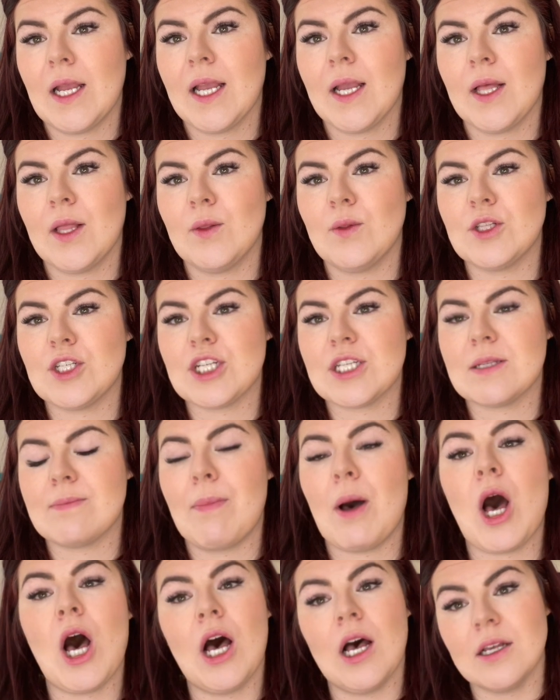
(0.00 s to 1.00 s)
We'll just
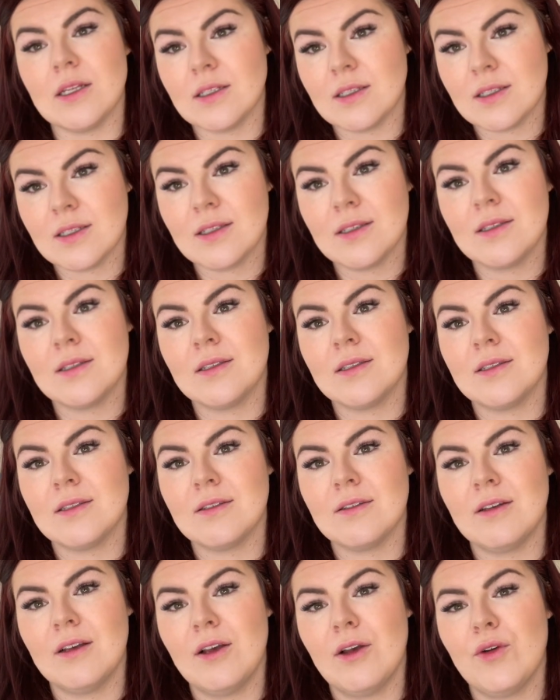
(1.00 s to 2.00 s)
pause
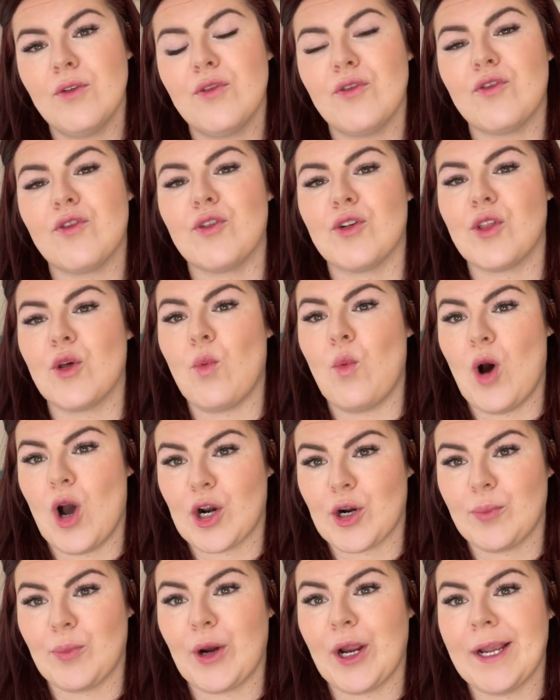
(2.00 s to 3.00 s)
for the
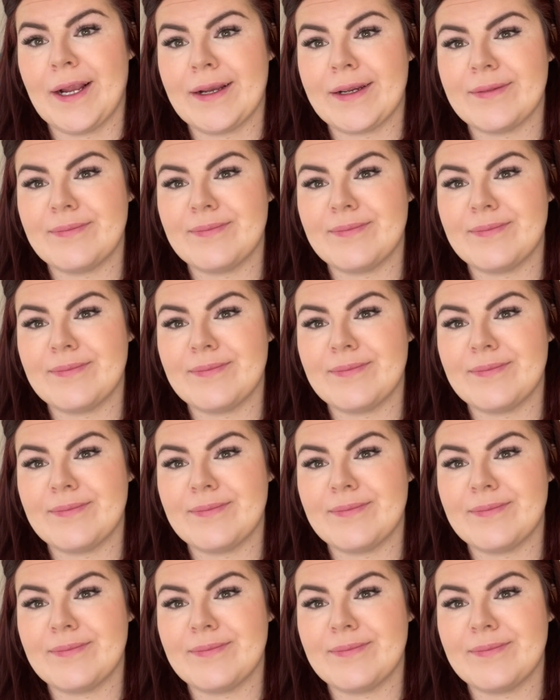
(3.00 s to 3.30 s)
water break.